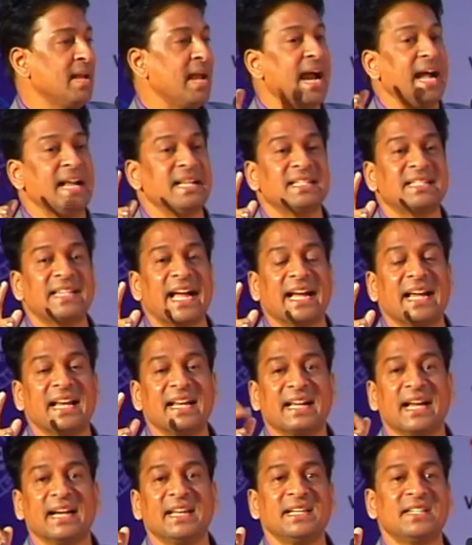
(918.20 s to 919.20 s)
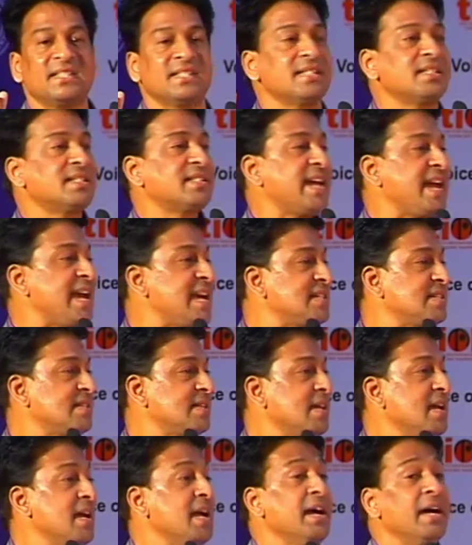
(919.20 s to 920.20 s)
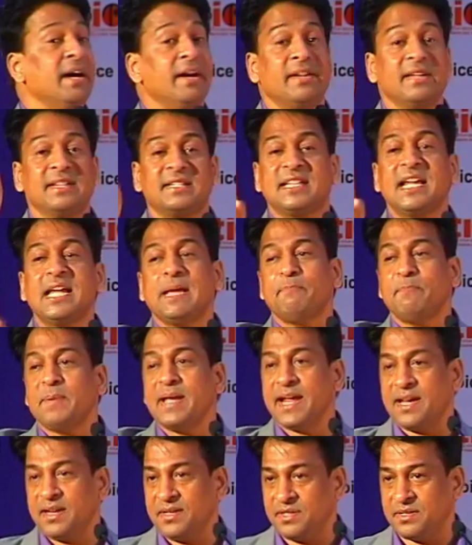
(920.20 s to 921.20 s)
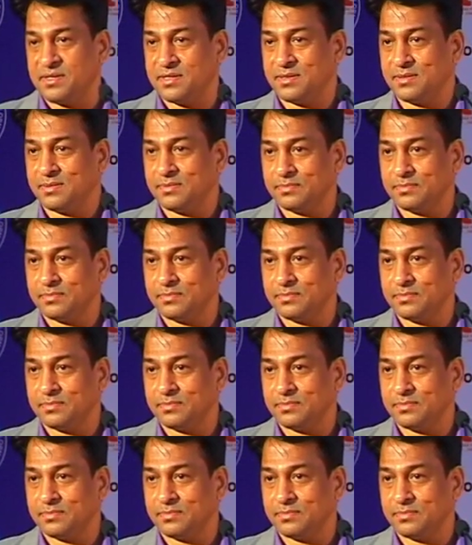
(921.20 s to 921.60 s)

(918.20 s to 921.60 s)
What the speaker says: And second condition says, recipient,